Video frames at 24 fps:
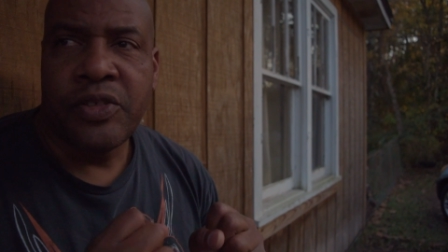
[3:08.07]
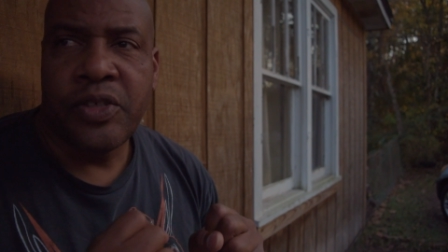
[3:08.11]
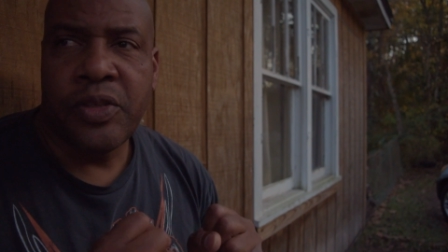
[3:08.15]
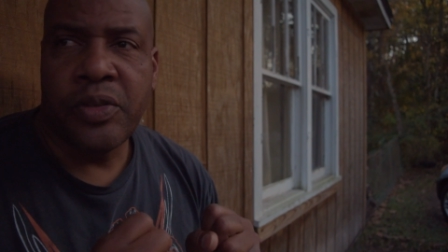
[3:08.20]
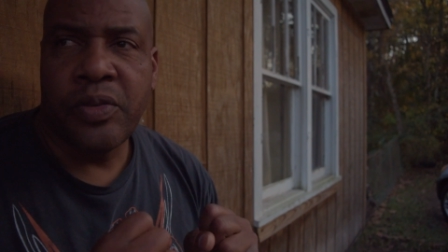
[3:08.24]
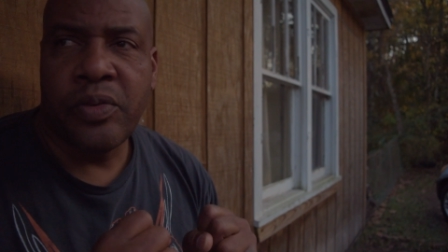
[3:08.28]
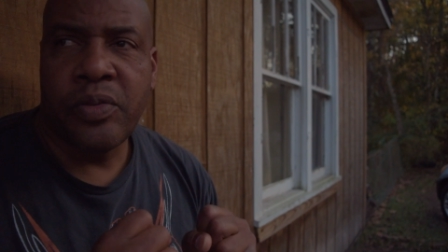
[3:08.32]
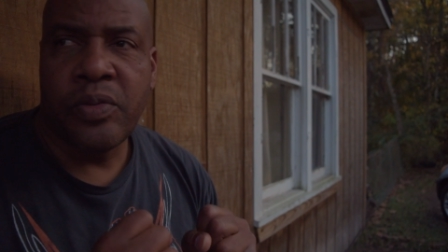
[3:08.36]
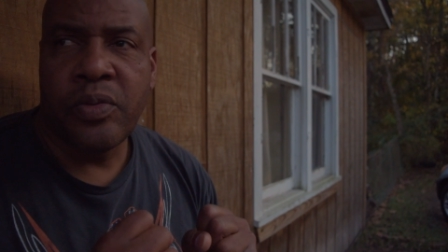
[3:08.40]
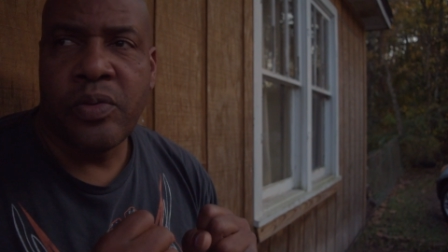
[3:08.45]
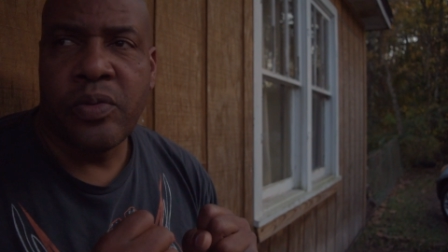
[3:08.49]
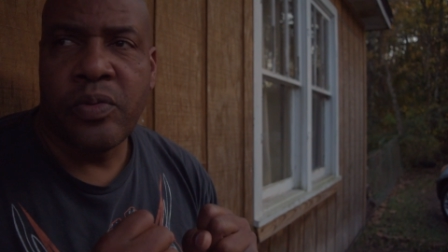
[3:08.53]

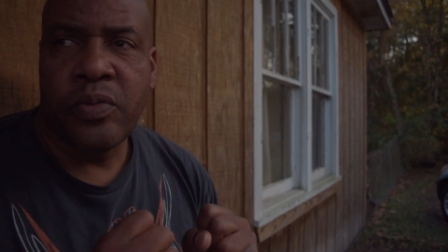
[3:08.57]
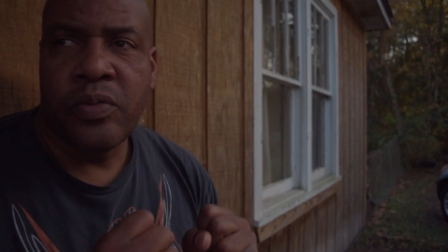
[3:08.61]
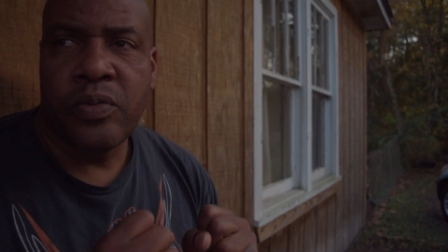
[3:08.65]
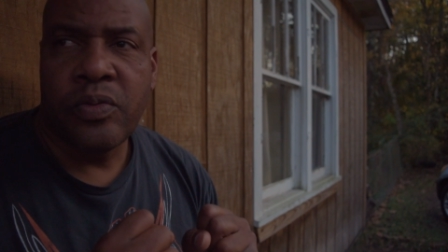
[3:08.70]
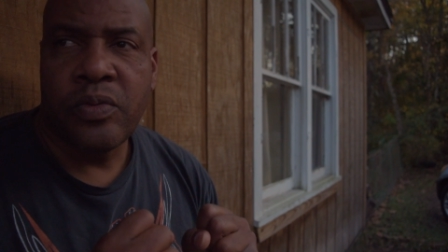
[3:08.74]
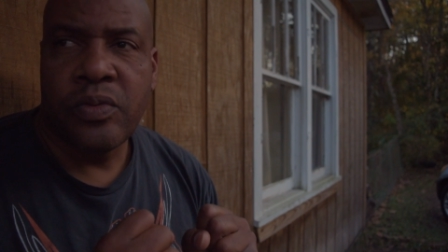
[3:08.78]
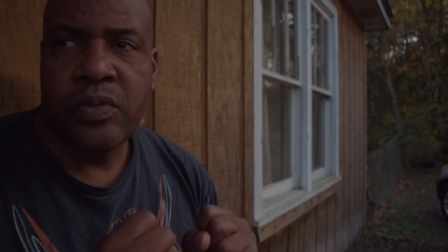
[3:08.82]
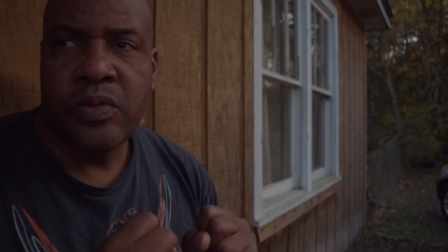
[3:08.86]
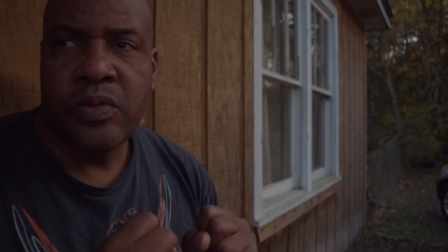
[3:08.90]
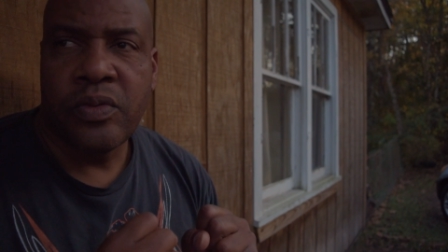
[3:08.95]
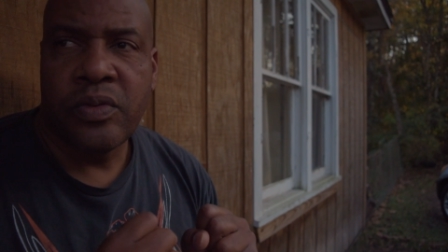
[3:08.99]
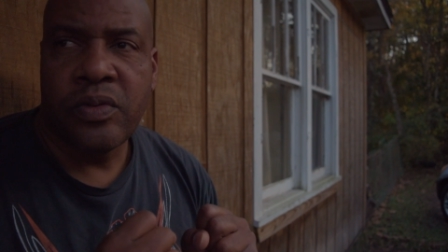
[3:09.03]
to
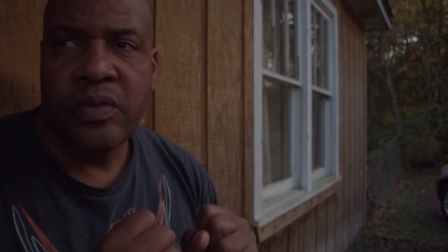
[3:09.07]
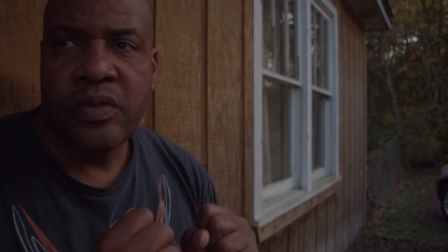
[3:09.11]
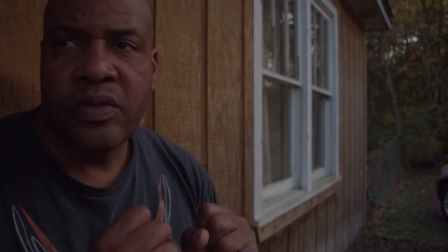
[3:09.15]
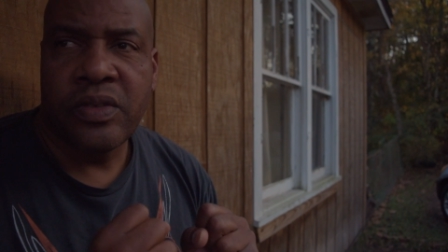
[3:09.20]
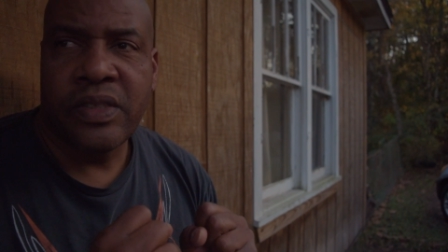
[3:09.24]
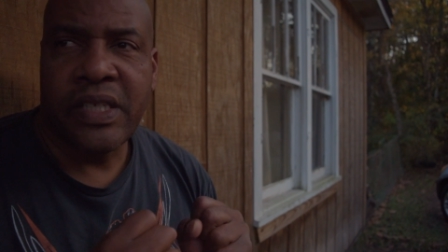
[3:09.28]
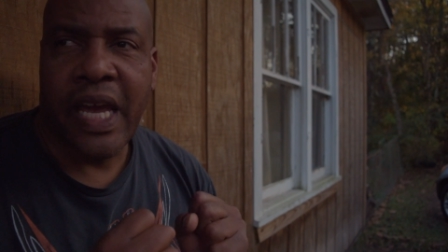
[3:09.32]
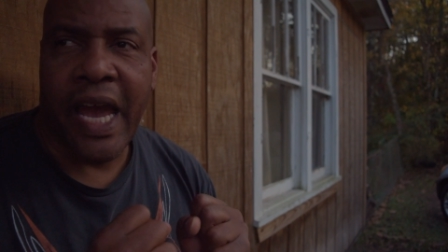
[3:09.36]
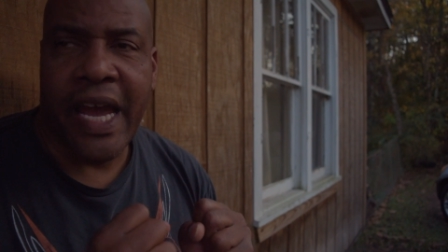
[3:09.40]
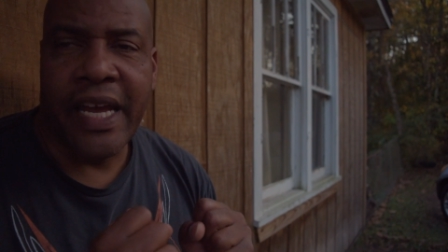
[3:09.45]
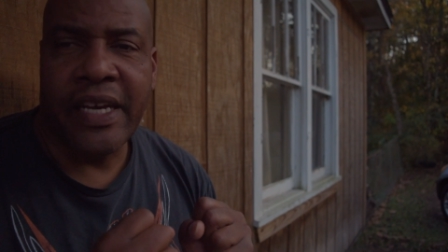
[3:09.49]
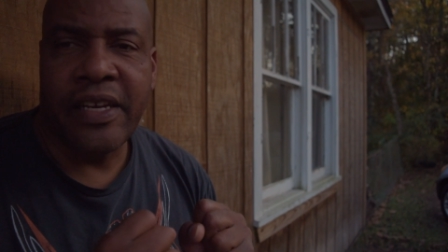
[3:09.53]

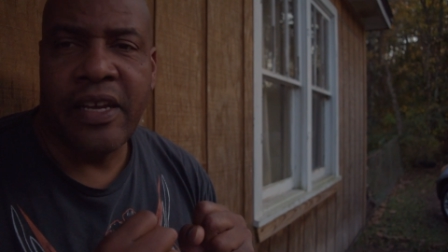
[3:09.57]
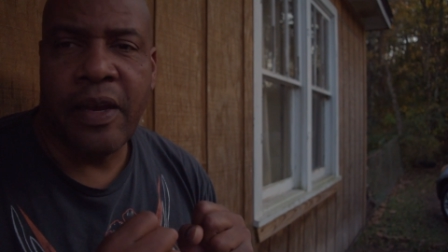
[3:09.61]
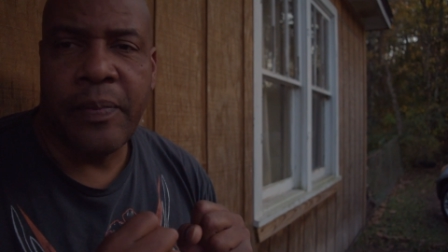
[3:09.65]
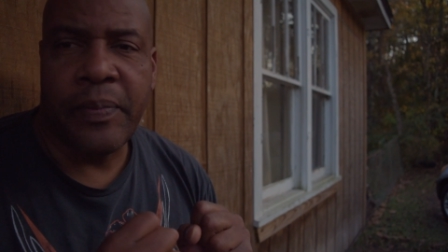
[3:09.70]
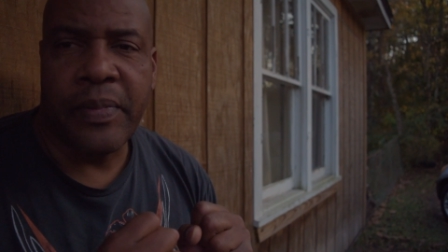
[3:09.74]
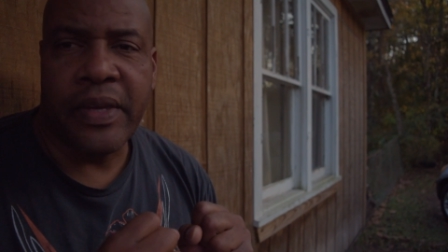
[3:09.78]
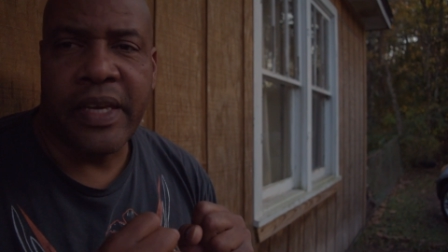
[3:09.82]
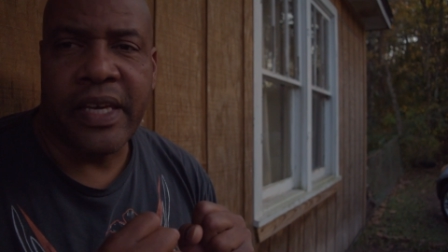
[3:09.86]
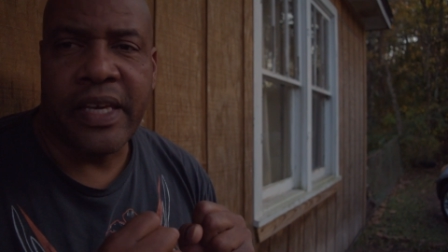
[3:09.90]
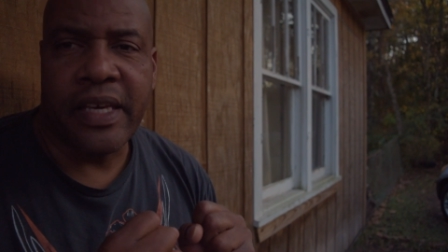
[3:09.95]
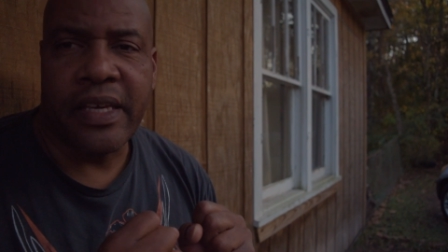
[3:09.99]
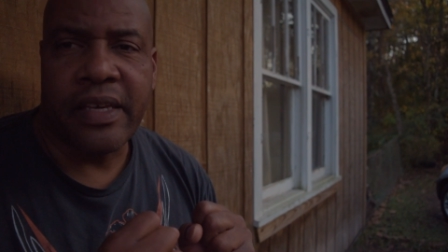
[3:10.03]
tighten
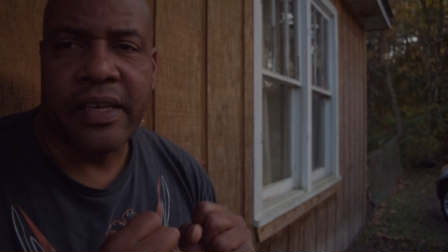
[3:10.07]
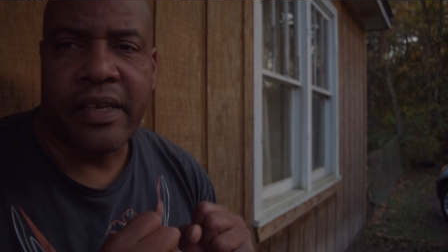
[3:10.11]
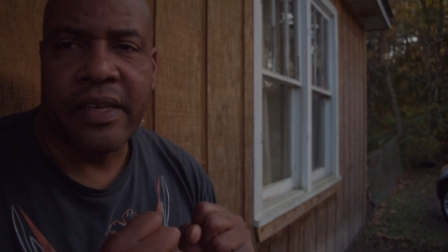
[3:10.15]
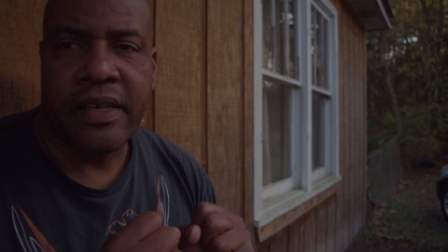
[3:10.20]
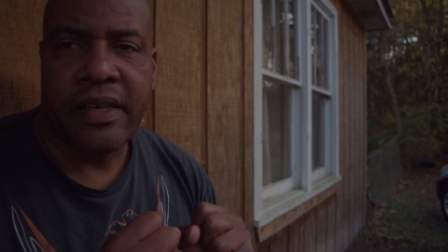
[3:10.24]
up again.